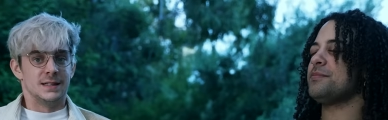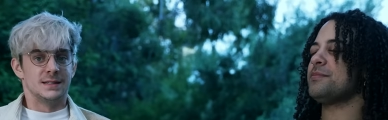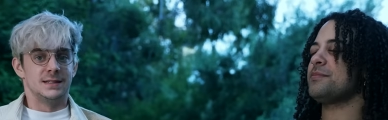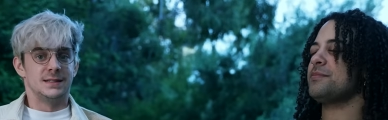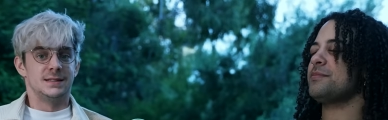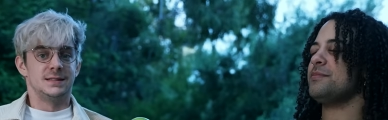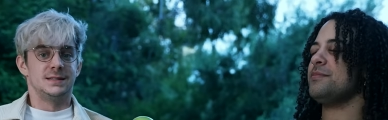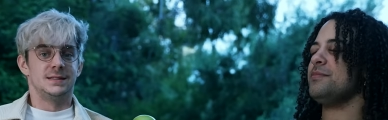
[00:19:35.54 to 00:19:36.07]
Speaker 1: This
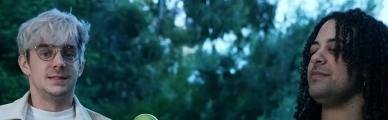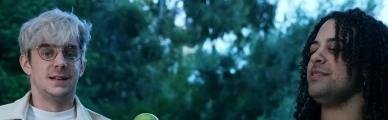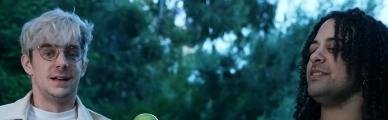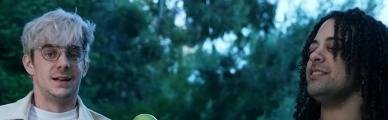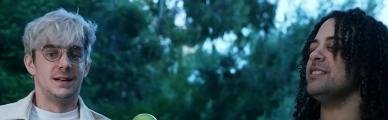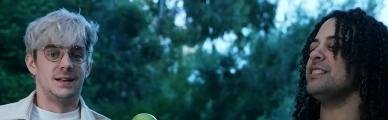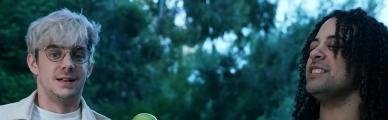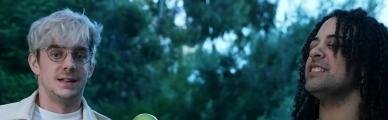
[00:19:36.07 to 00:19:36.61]
is
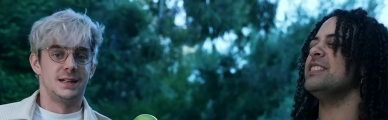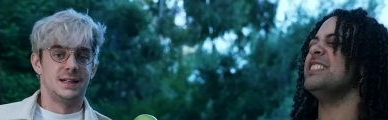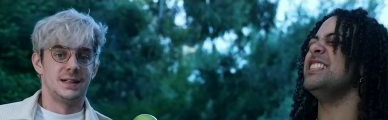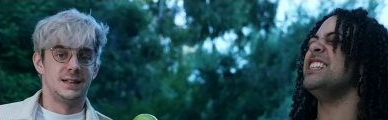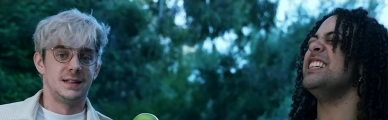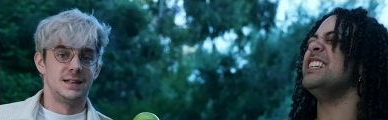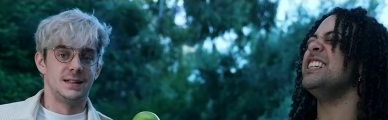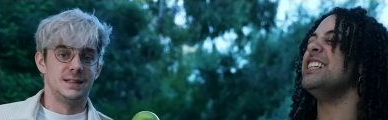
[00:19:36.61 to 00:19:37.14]

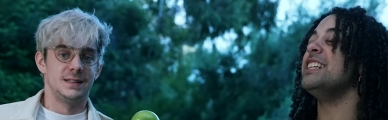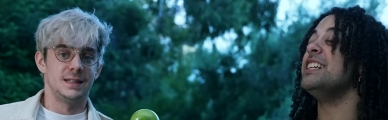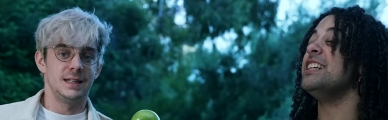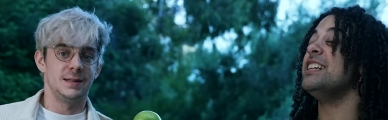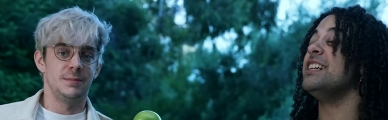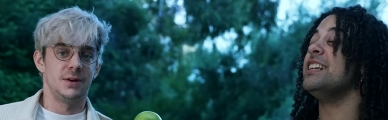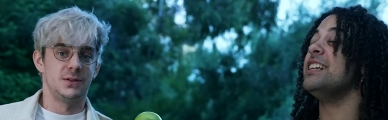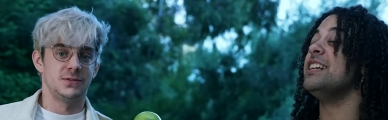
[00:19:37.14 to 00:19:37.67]
the
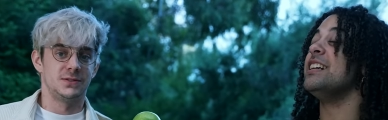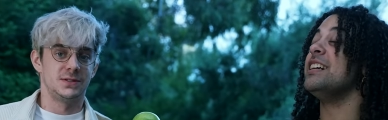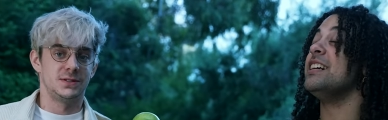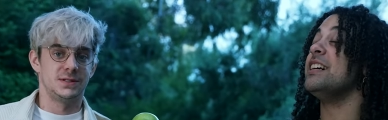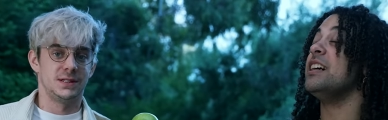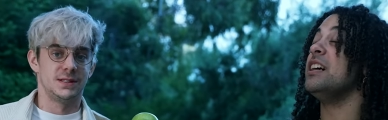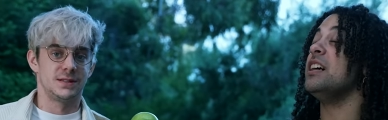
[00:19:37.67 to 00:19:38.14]
most